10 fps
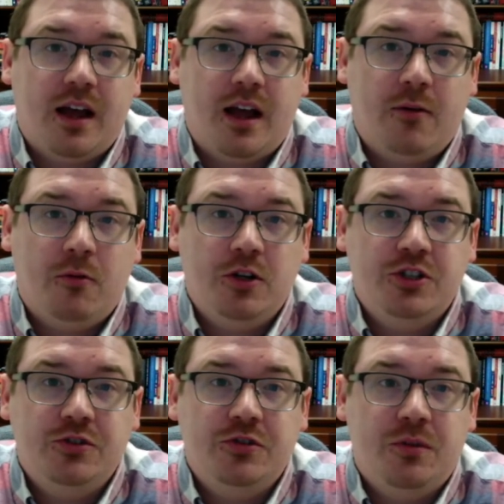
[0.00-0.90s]
I want
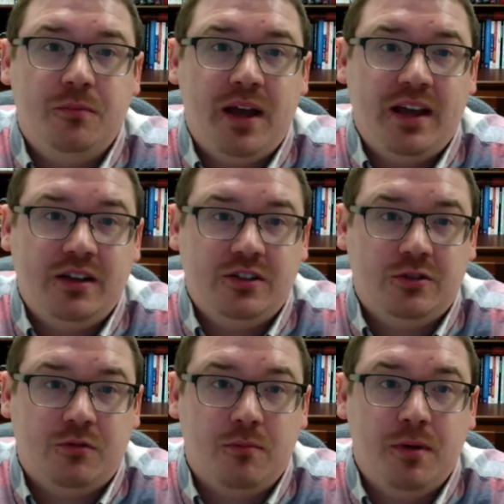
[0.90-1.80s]
you to
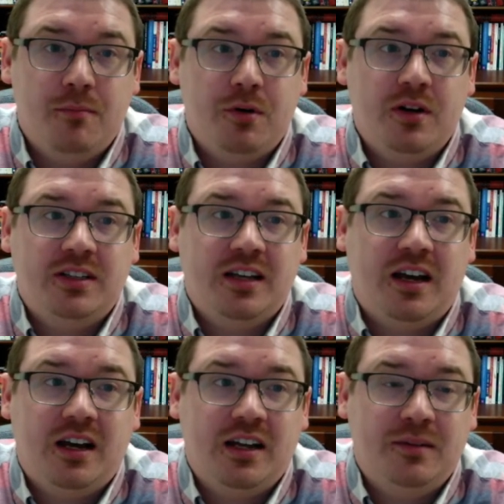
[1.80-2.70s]
remember a
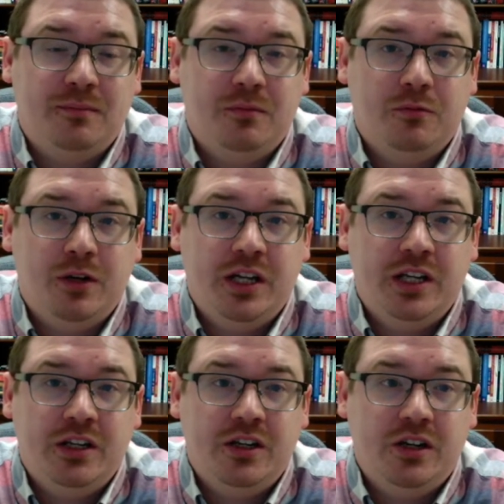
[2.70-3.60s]
time
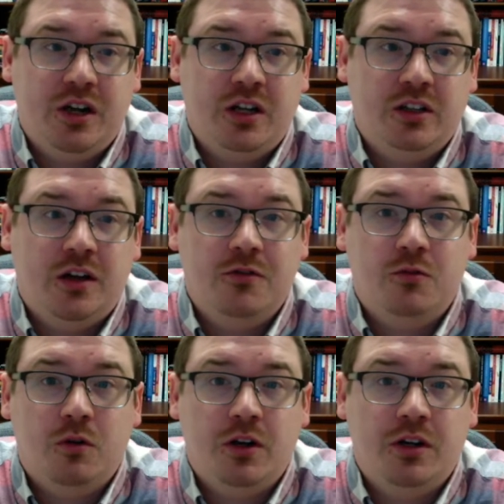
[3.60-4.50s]
when a loved
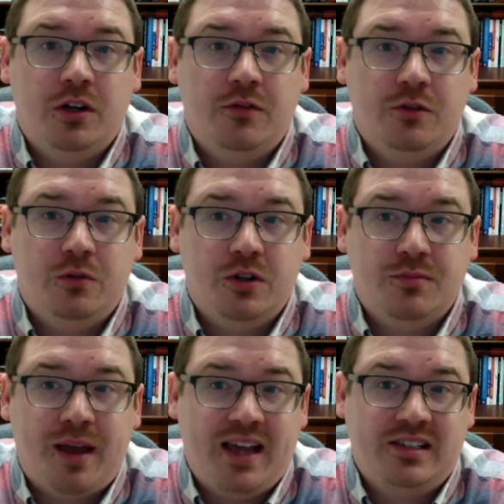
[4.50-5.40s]
one of yours
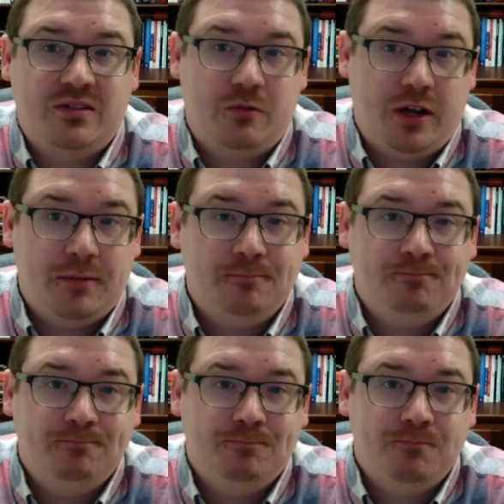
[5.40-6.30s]
passed away.
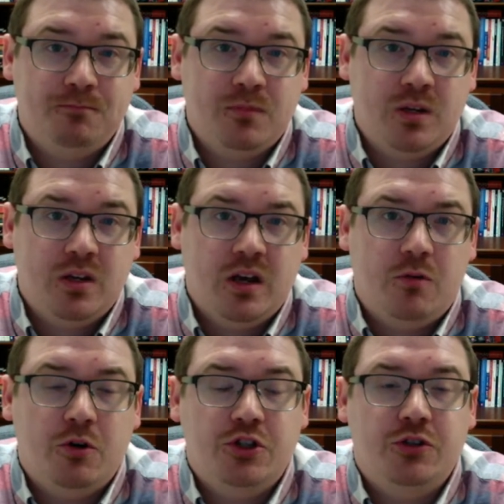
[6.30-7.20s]
I
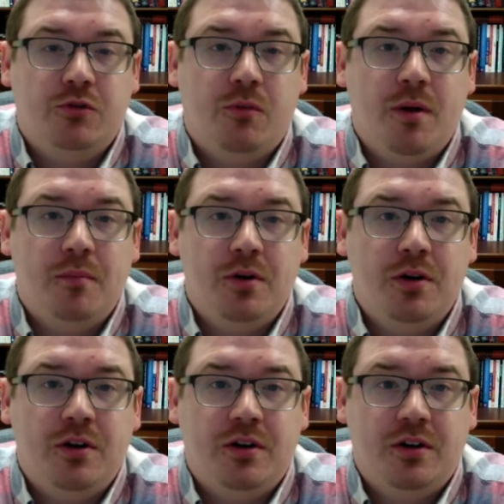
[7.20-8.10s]
want you to
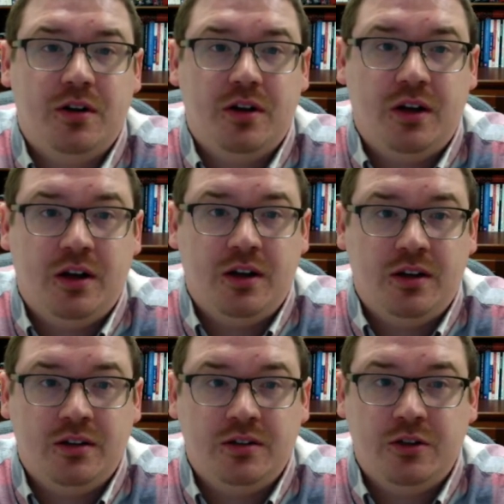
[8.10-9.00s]
remember
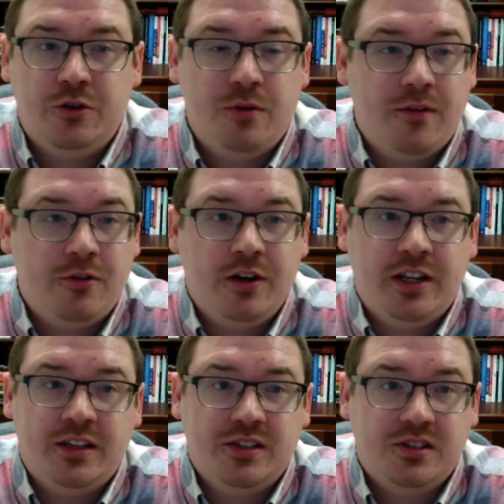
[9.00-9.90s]
whoever it
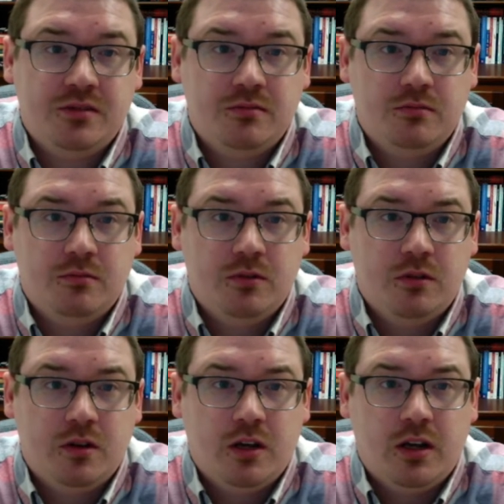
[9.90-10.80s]
is,
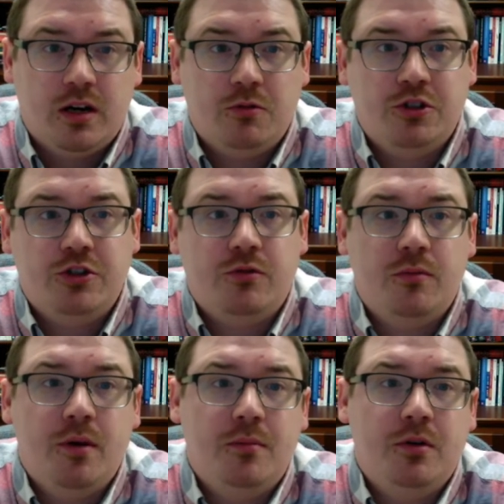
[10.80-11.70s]
and I want you to
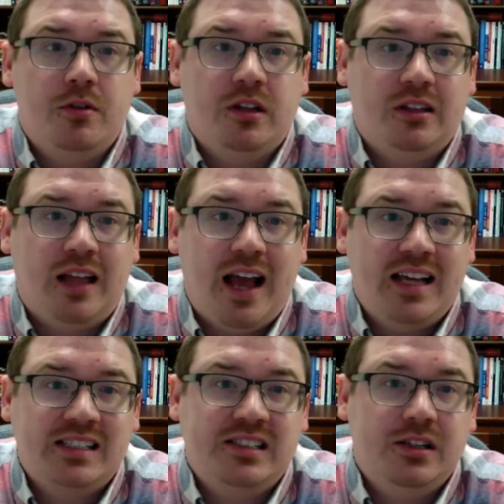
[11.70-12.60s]
remember the
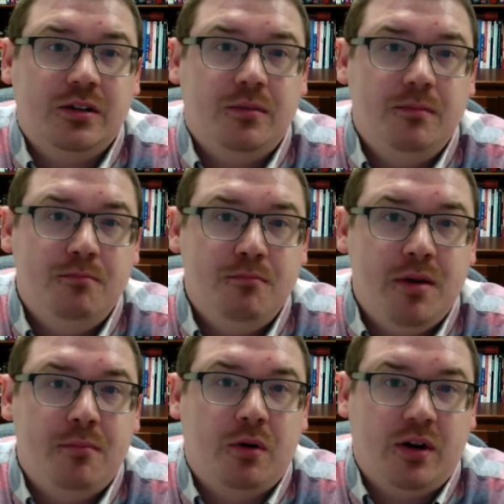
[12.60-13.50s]
last
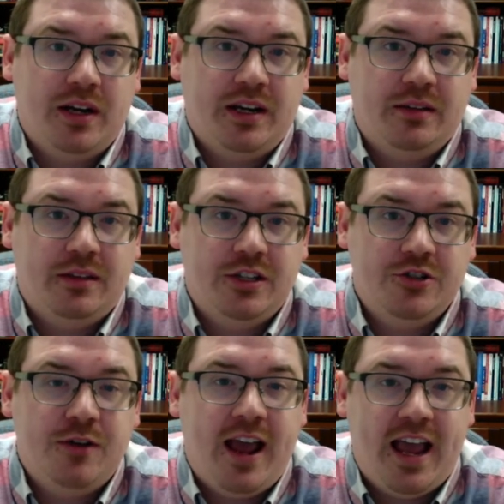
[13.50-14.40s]
memory that
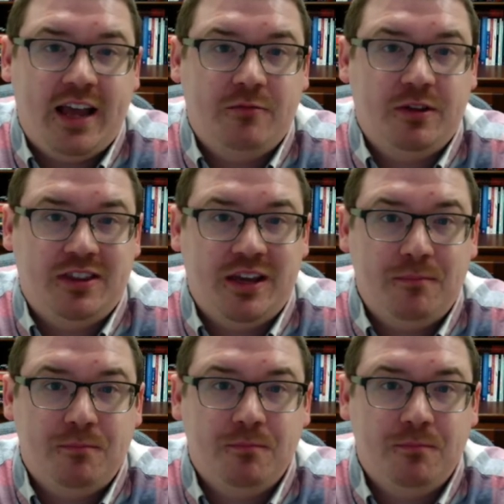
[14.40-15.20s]
you had with them.